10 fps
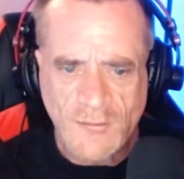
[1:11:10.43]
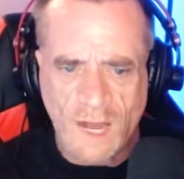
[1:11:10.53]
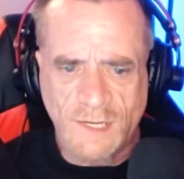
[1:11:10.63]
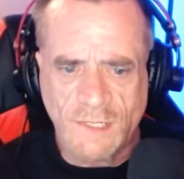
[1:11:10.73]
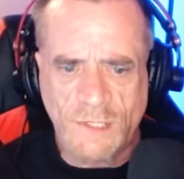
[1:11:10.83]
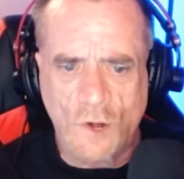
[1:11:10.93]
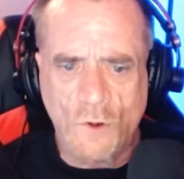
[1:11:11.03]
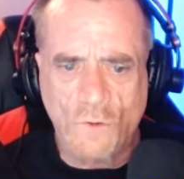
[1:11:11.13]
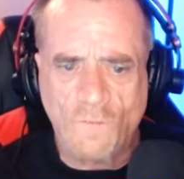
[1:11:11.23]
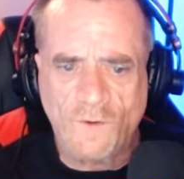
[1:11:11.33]
I
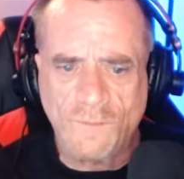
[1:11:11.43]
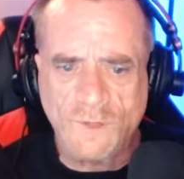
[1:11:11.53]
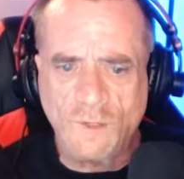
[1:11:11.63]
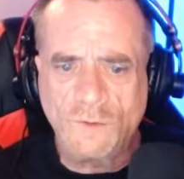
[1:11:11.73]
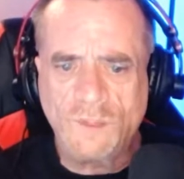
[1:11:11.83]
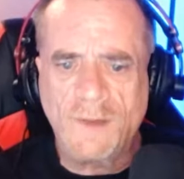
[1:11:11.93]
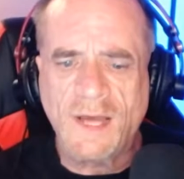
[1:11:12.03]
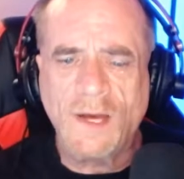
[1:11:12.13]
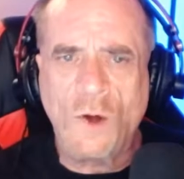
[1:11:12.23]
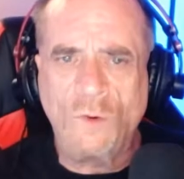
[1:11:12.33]
go from you to
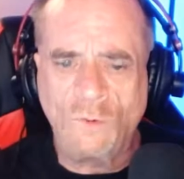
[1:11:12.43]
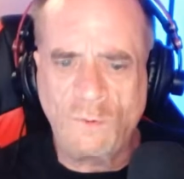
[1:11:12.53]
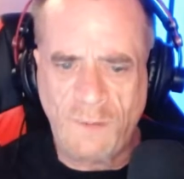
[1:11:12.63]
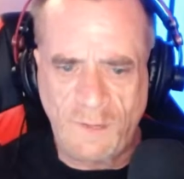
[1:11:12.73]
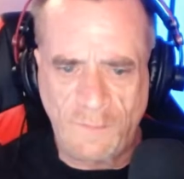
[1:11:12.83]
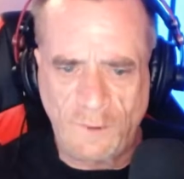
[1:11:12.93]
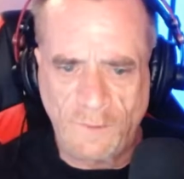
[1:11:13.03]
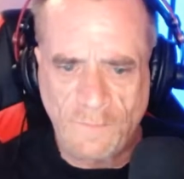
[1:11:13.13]
my own people,